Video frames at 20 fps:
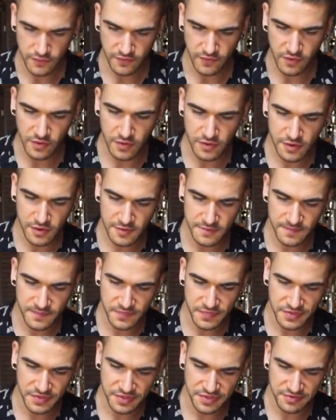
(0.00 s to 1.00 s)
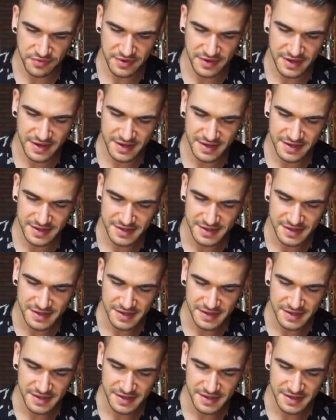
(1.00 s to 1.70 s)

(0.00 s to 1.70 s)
four, three,